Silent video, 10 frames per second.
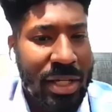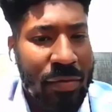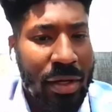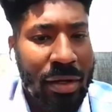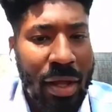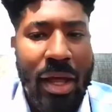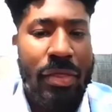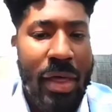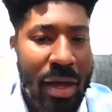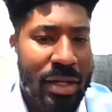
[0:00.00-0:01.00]
And that
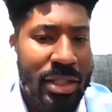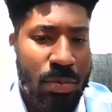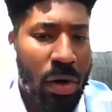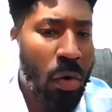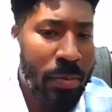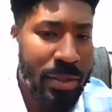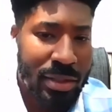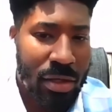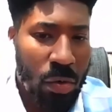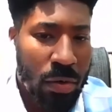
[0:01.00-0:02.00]
is what opens the
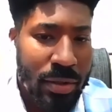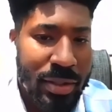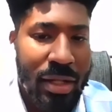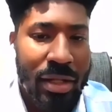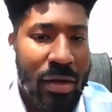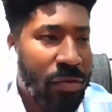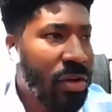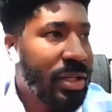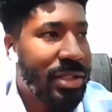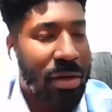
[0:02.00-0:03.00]
doors. And then if you could
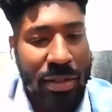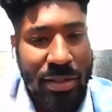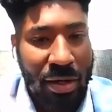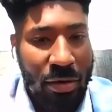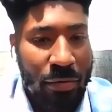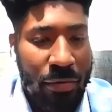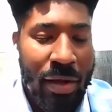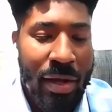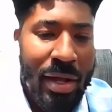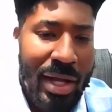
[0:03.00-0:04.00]
sell yourself,
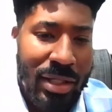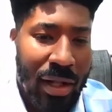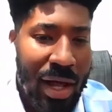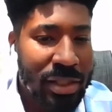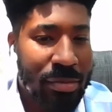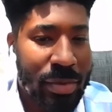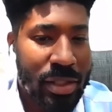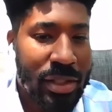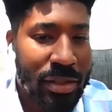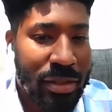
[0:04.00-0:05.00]
as Elijah
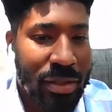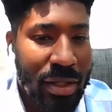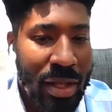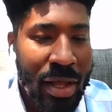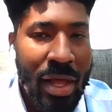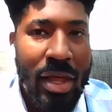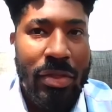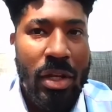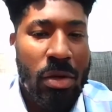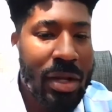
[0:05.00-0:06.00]
mentioned,
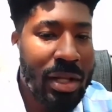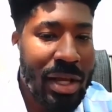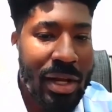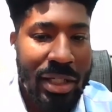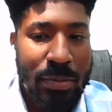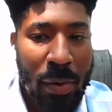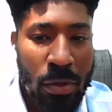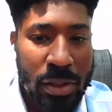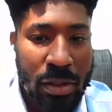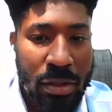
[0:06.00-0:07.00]
then you get that
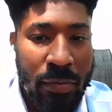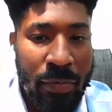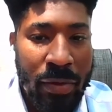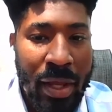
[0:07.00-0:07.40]
exposure.